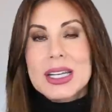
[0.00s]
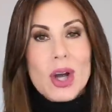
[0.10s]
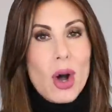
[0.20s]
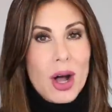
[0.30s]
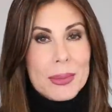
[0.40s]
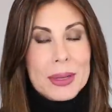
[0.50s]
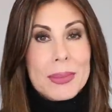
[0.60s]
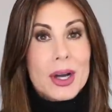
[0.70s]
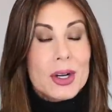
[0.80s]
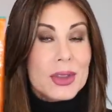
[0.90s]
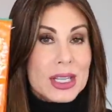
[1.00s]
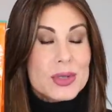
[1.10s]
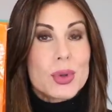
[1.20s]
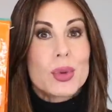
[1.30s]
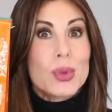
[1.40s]
and almond butter.
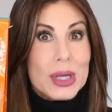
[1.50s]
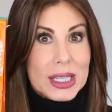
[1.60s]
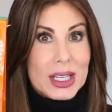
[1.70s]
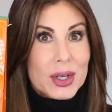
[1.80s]
These were really